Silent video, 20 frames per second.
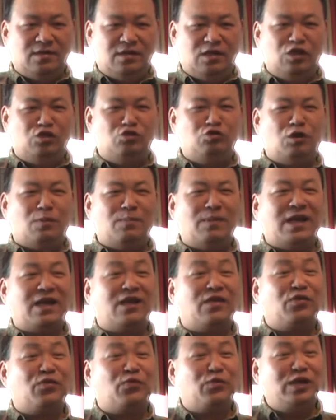it dropped like
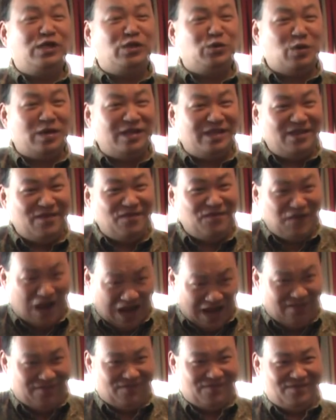a 325.